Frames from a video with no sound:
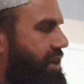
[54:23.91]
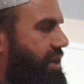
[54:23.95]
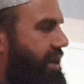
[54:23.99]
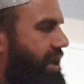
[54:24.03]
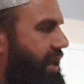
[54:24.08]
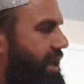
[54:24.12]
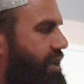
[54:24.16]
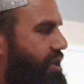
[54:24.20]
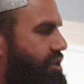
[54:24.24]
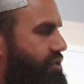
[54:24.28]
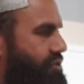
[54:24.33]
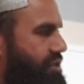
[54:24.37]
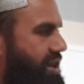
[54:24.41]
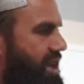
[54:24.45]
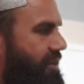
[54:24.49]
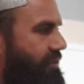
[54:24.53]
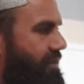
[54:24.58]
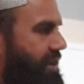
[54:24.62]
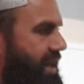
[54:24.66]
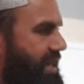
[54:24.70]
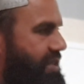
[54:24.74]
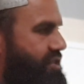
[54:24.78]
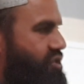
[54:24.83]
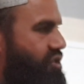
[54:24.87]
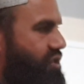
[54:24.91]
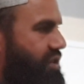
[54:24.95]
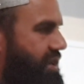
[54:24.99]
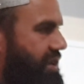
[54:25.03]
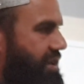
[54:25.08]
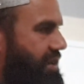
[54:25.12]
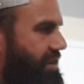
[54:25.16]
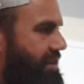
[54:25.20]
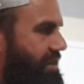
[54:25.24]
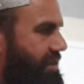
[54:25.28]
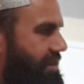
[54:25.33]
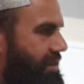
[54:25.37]
He used to have lunch there
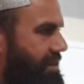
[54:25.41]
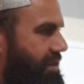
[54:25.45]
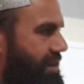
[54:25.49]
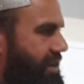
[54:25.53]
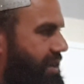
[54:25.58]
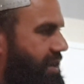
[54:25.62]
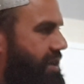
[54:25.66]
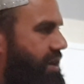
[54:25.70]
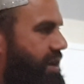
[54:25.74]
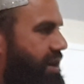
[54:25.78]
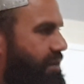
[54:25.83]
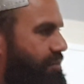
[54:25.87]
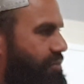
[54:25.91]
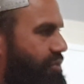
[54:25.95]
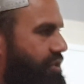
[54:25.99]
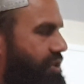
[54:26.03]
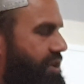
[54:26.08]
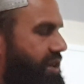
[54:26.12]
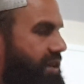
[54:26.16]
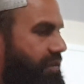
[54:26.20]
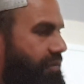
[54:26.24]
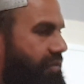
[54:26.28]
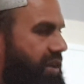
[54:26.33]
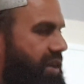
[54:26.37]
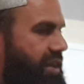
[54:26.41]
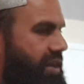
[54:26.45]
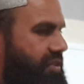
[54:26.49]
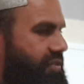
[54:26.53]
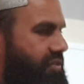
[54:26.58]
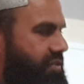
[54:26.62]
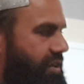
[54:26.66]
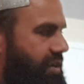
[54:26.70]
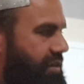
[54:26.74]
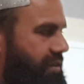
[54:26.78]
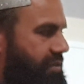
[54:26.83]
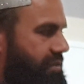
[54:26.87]
in Kabul, in
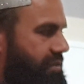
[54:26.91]
Afghanistan.